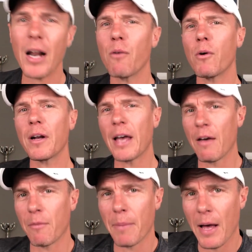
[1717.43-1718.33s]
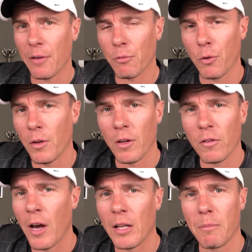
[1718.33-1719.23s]
don't want to have a password
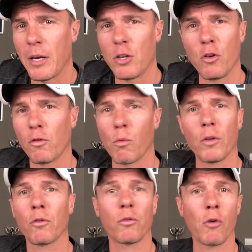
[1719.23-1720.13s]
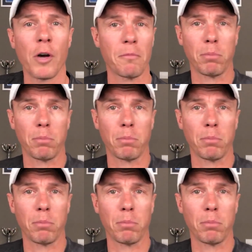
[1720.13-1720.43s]
that's only been used once or twice,